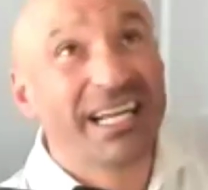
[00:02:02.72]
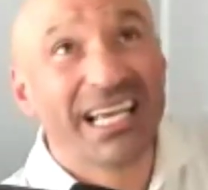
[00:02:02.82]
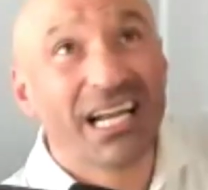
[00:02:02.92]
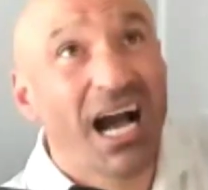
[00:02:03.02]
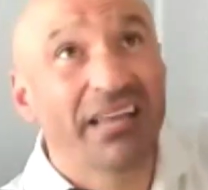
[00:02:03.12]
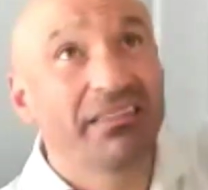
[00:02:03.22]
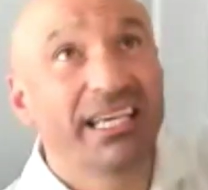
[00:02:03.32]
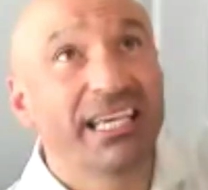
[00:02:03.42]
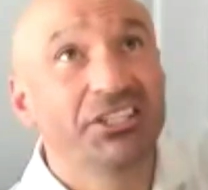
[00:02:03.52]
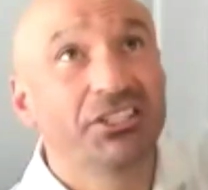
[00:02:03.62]
going to get hot in the
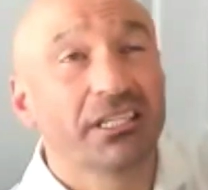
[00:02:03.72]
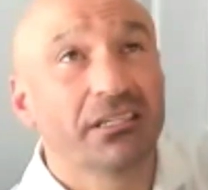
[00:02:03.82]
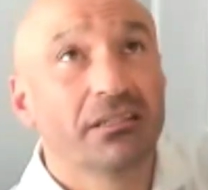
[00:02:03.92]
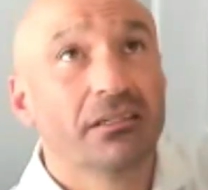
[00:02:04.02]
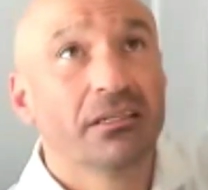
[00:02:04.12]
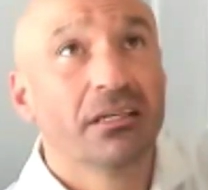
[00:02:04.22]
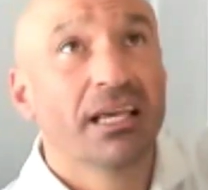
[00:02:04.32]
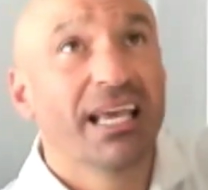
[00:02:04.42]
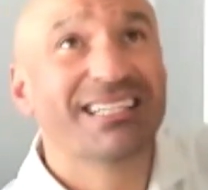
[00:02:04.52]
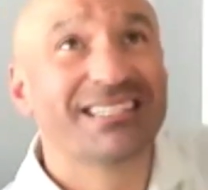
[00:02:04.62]
kitchen
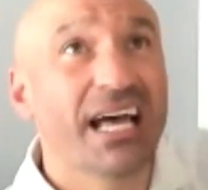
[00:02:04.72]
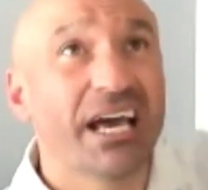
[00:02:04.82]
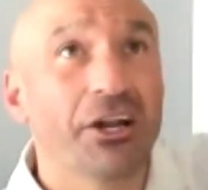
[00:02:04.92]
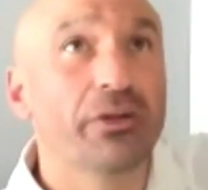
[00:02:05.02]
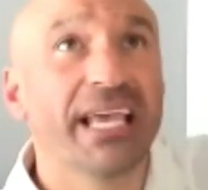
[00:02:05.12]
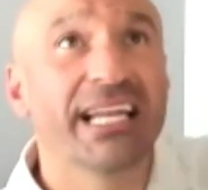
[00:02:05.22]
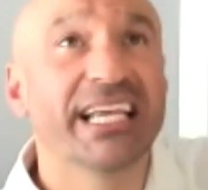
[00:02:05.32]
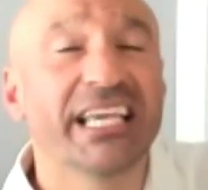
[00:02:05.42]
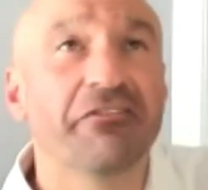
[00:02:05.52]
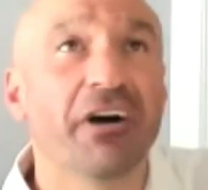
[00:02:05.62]
it's not okay to
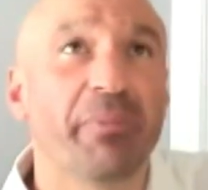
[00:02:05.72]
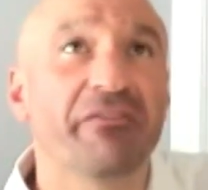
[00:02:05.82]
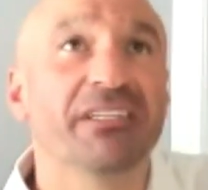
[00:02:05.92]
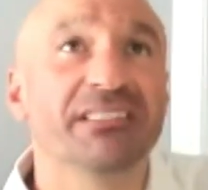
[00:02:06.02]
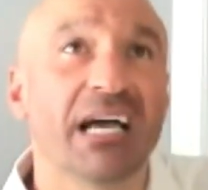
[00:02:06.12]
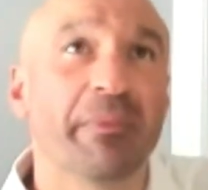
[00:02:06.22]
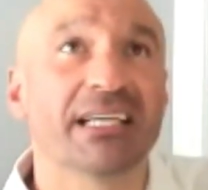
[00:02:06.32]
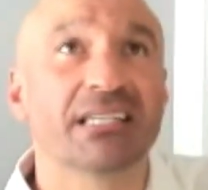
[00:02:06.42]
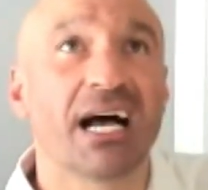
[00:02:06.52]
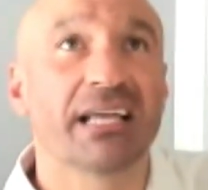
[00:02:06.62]
give up every time it
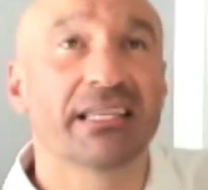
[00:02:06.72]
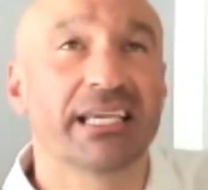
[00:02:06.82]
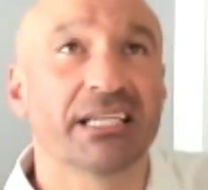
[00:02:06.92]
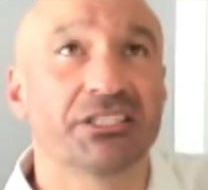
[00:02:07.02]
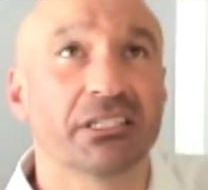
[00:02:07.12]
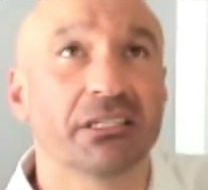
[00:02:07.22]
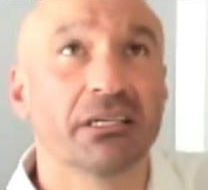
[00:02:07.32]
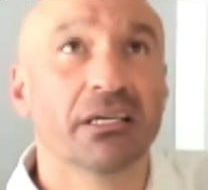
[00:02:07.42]
gets hot in the kitchen.